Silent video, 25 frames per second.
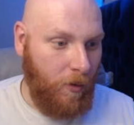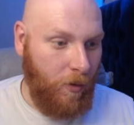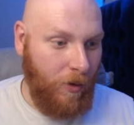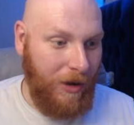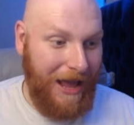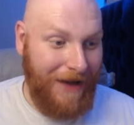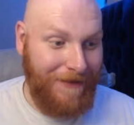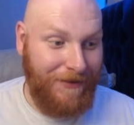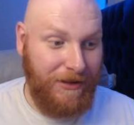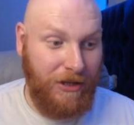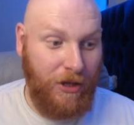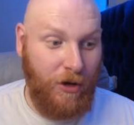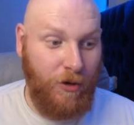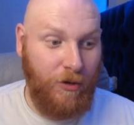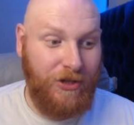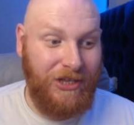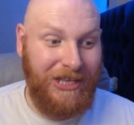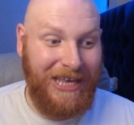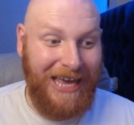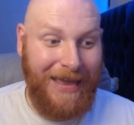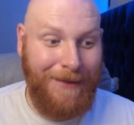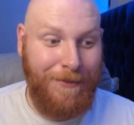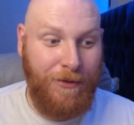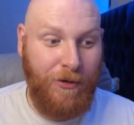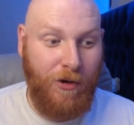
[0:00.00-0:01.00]
We have a new
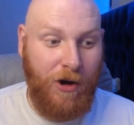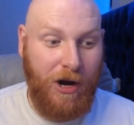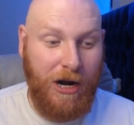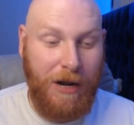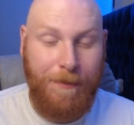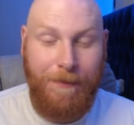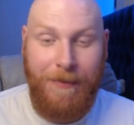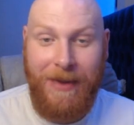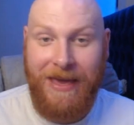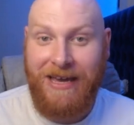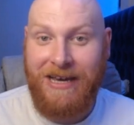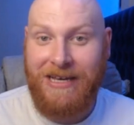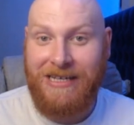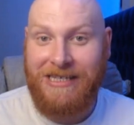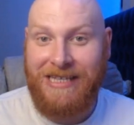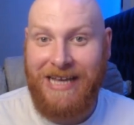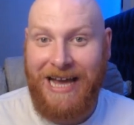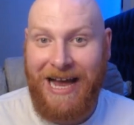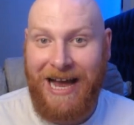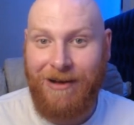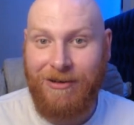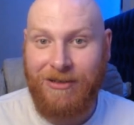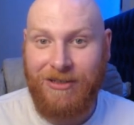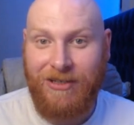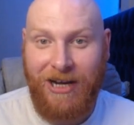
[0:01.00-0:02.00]
team who are the biggest
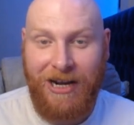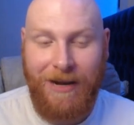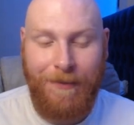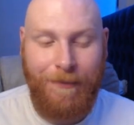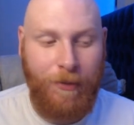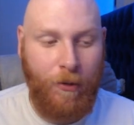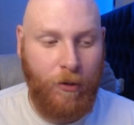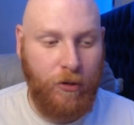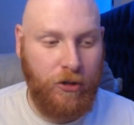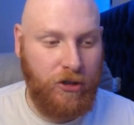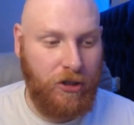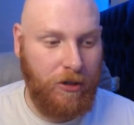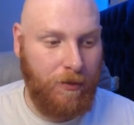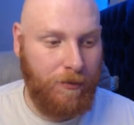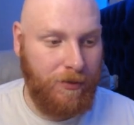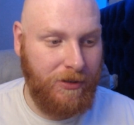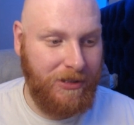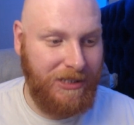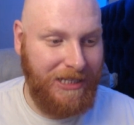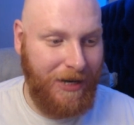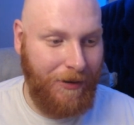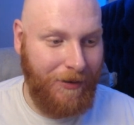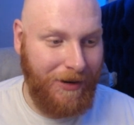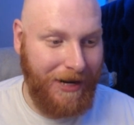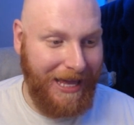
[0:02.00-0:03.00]
outside of Portugal and
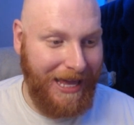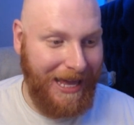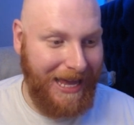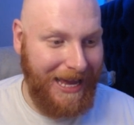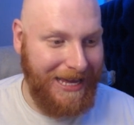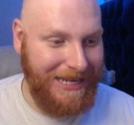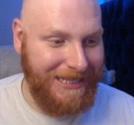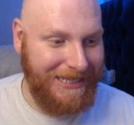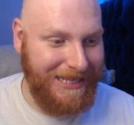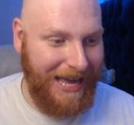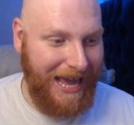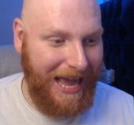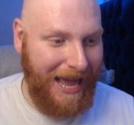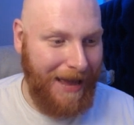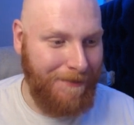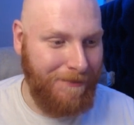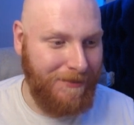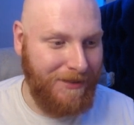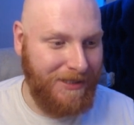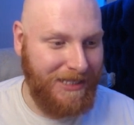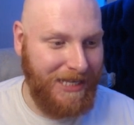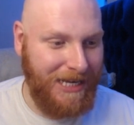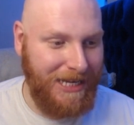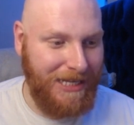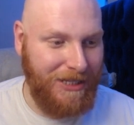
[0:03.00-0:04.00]
Brazil, and it is
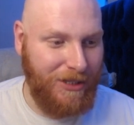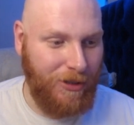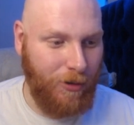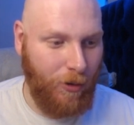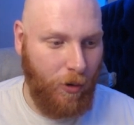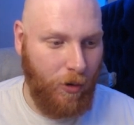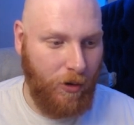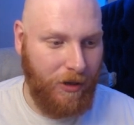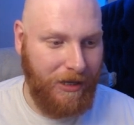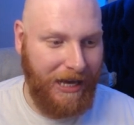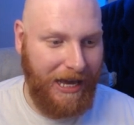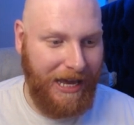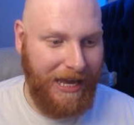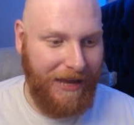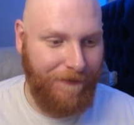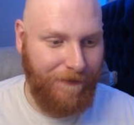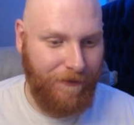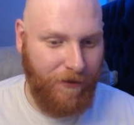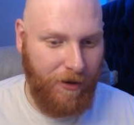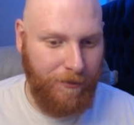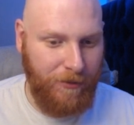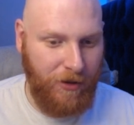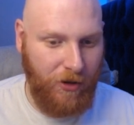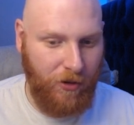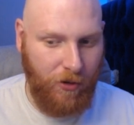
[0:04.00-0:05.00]
MC Torque
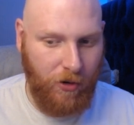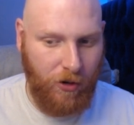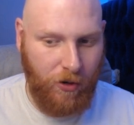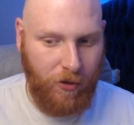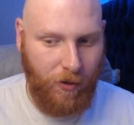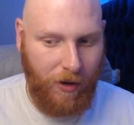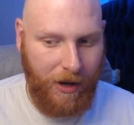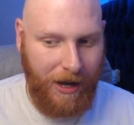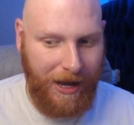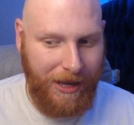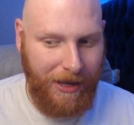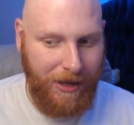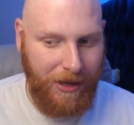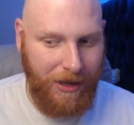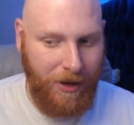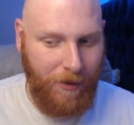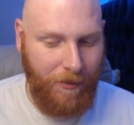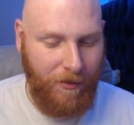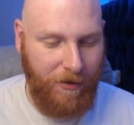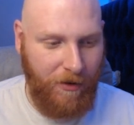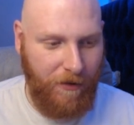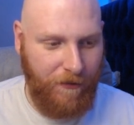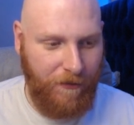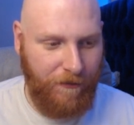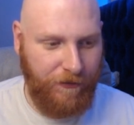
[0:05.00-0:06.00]
from Uruguay
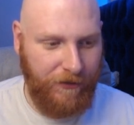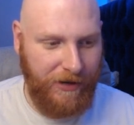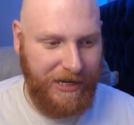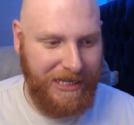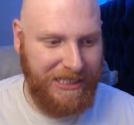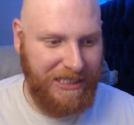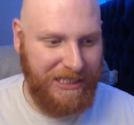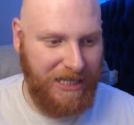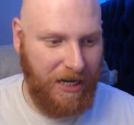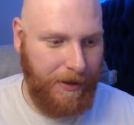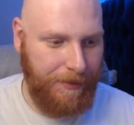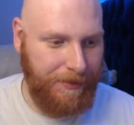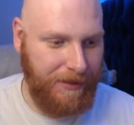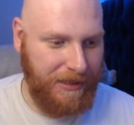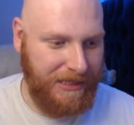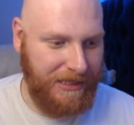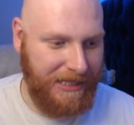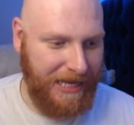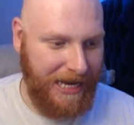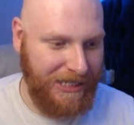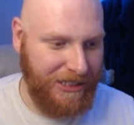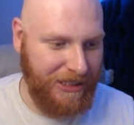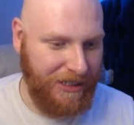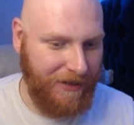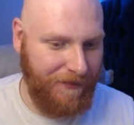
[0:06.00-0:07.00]
with a 3-star
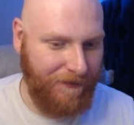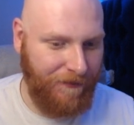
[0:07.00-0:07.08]
reputation.